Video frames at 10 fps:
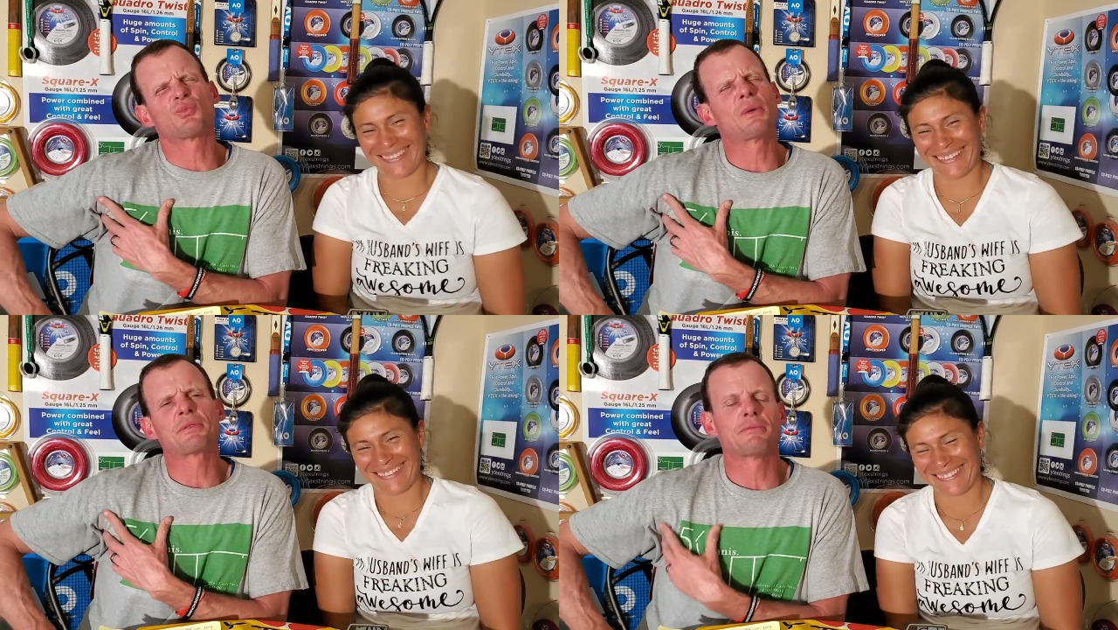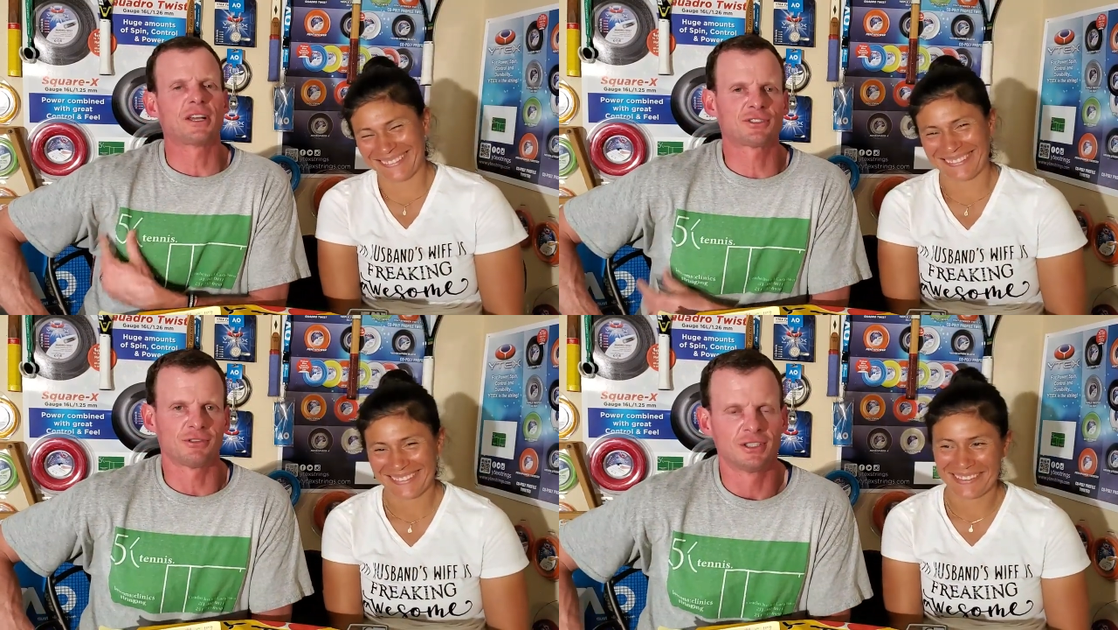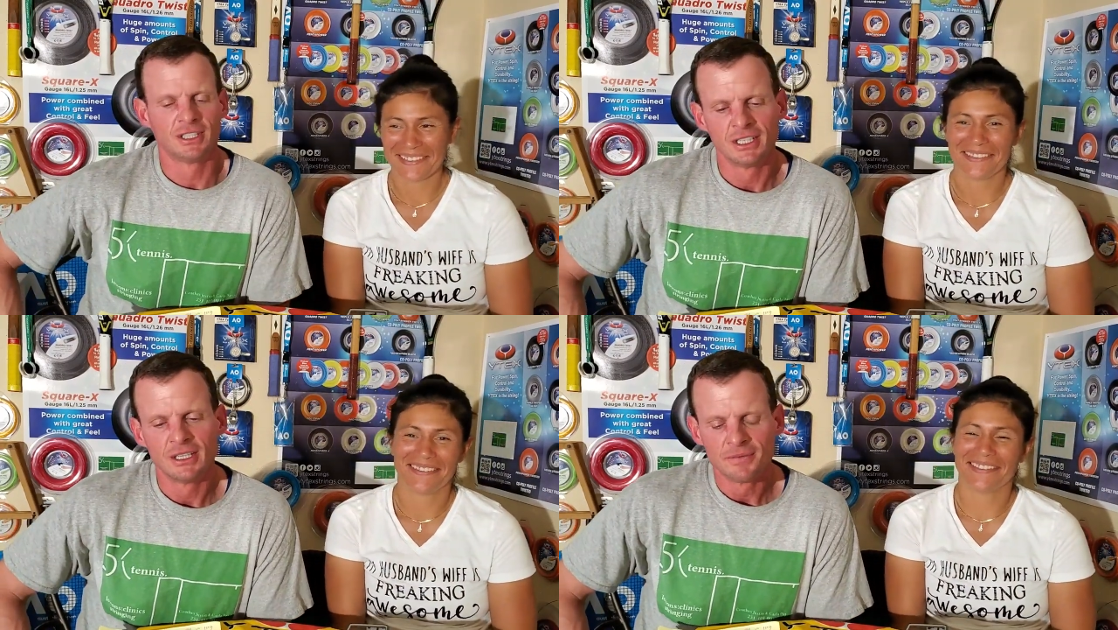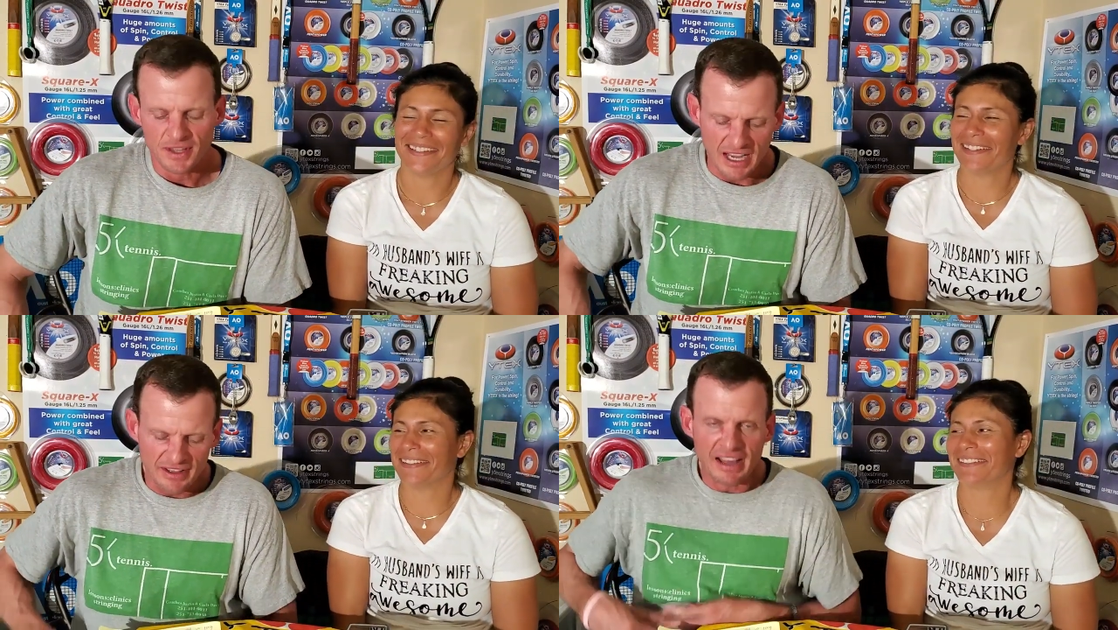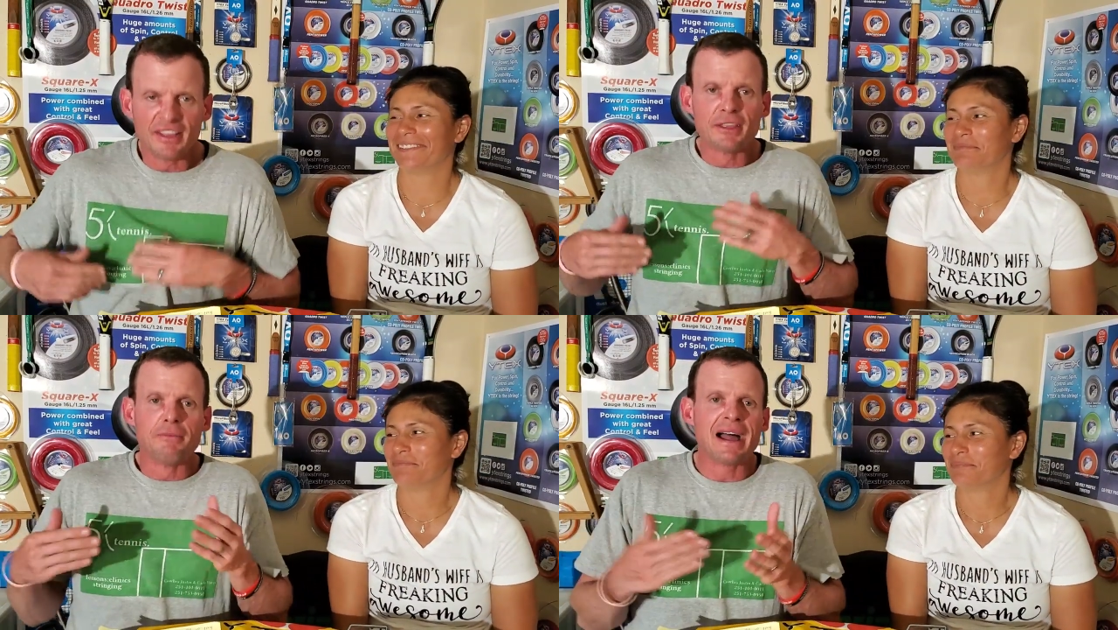Speaker 1: ripped the muscle." And, and, then
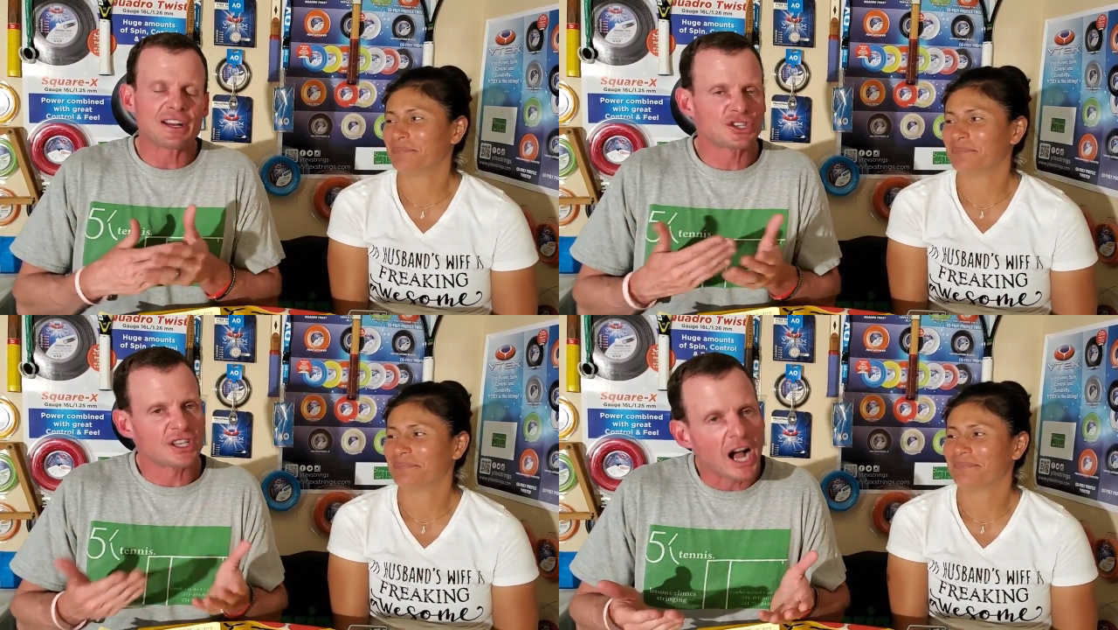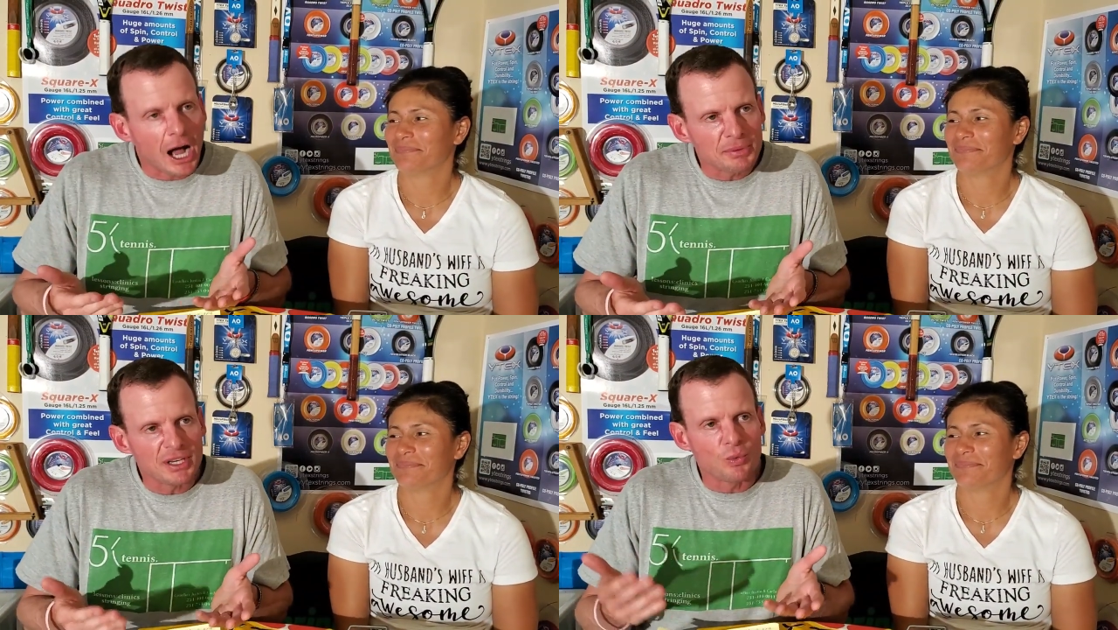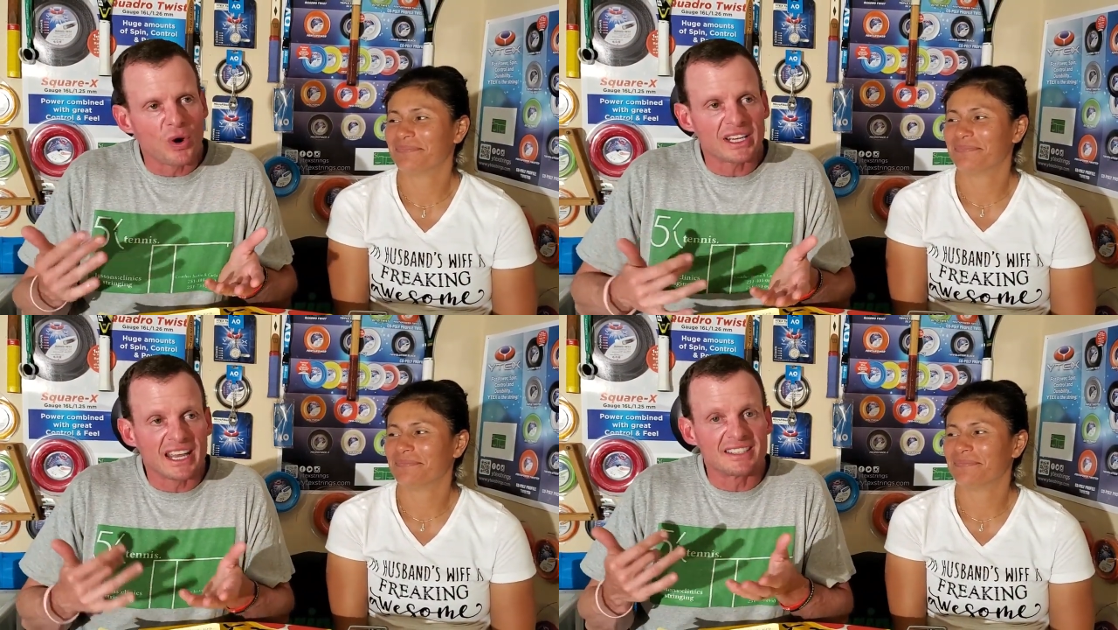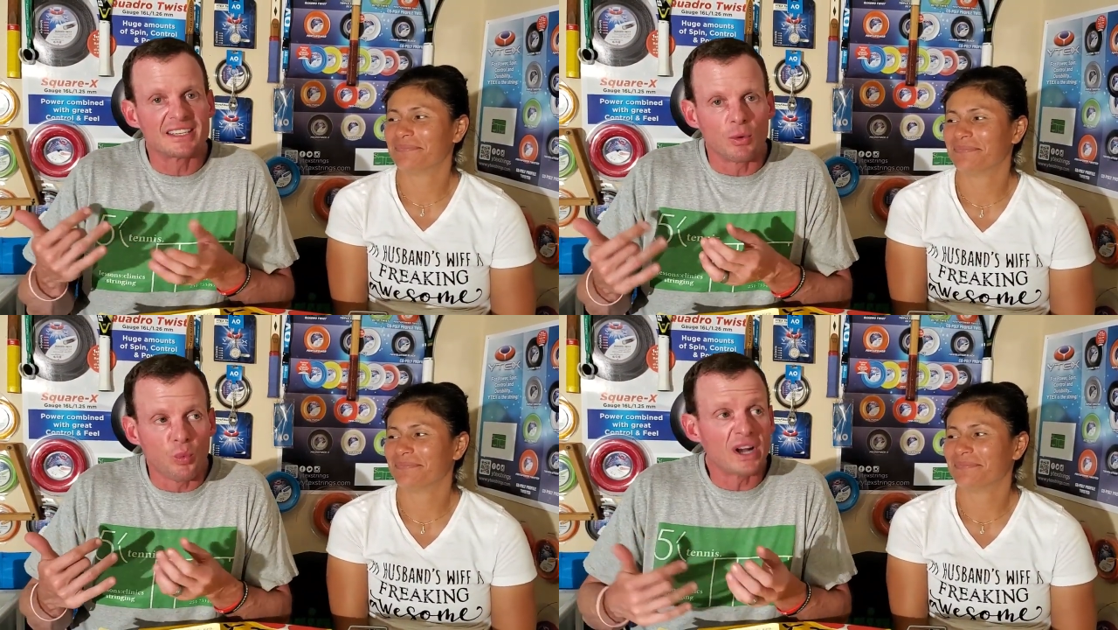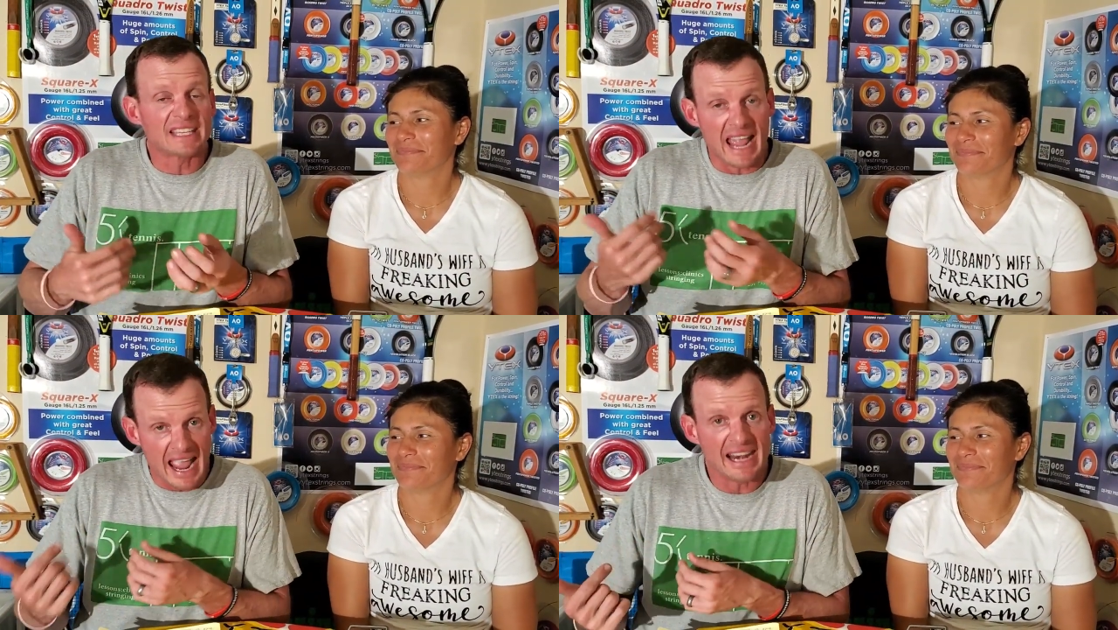the match stops, and what can what
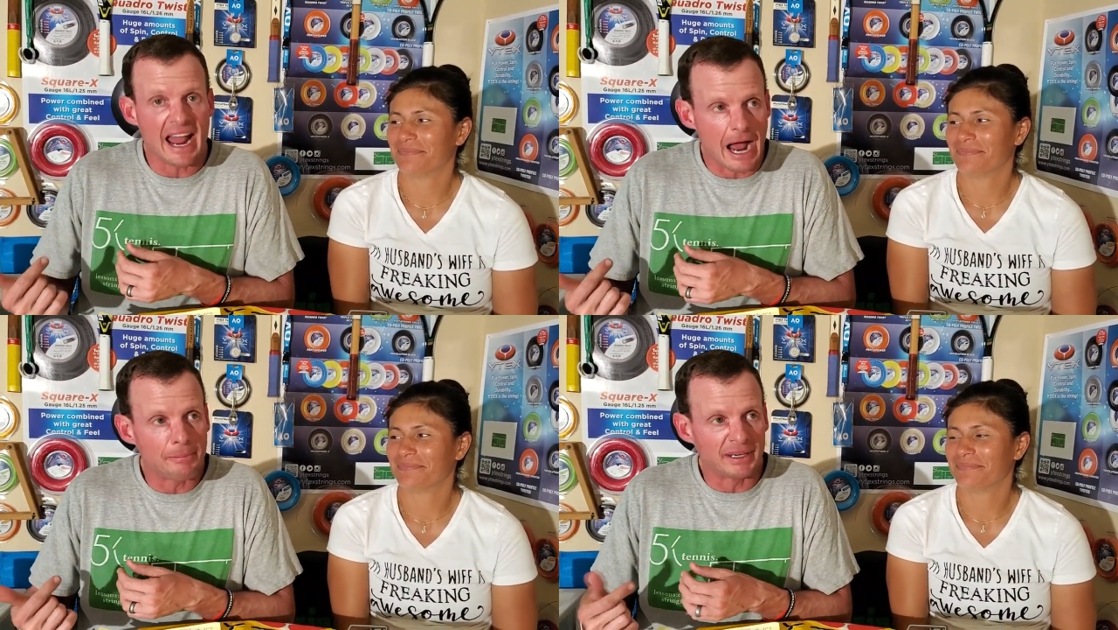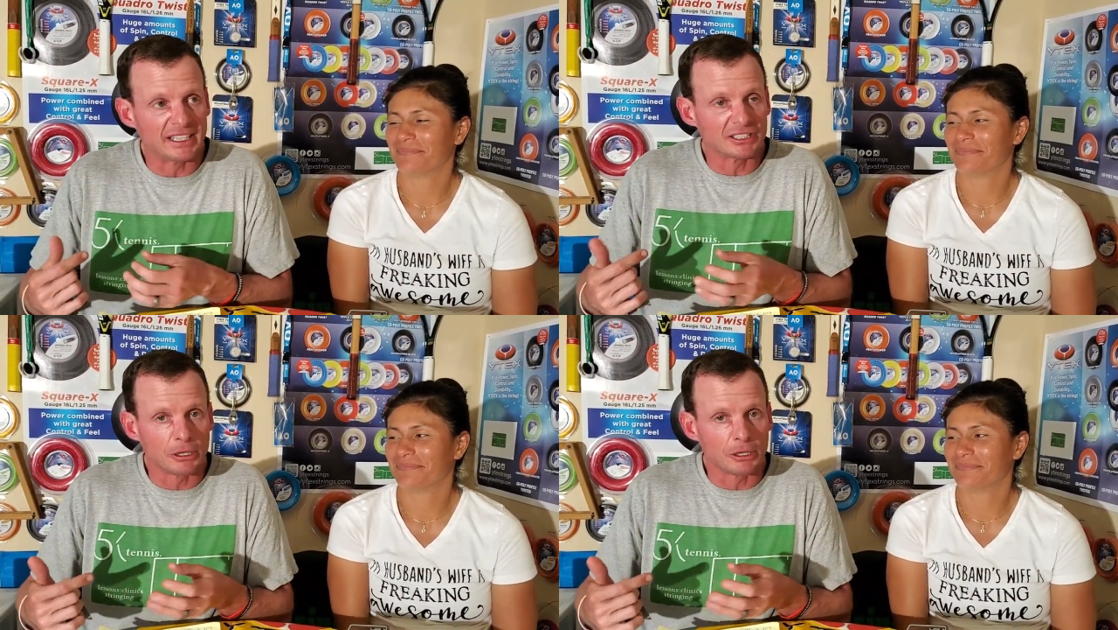can happen is